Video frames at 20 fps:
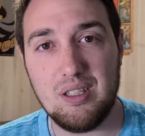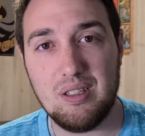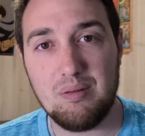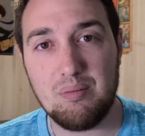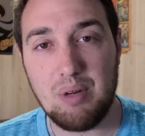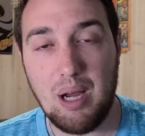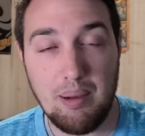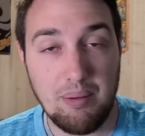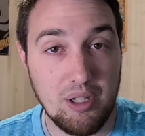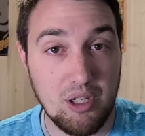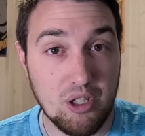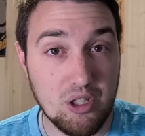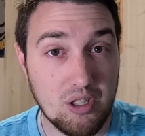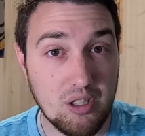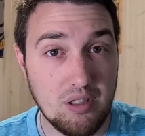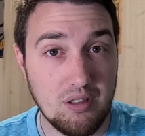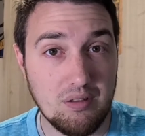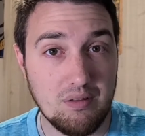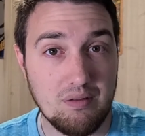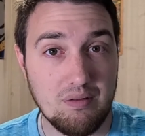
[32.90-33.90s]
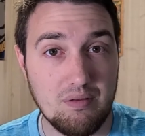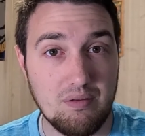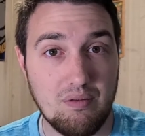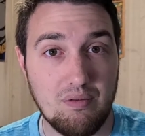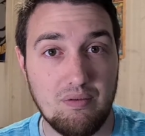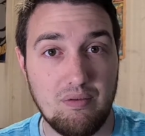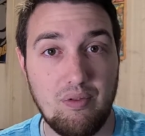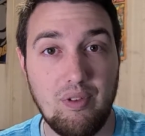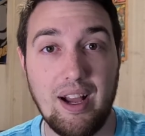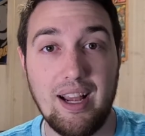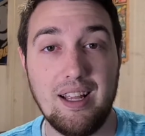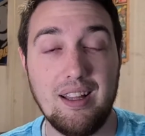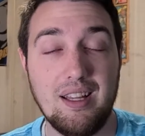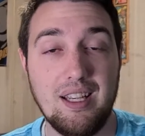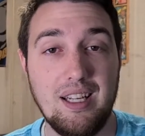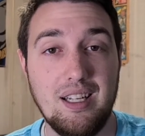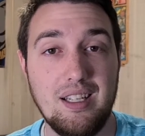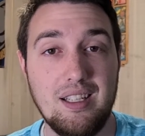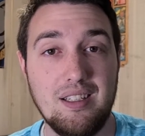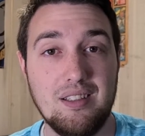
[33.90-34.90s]
Probably hurt,
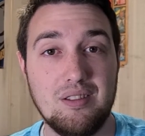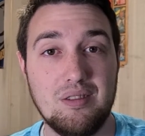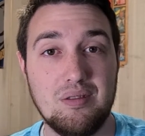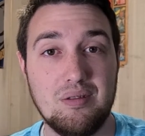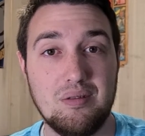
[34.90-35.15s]
violated,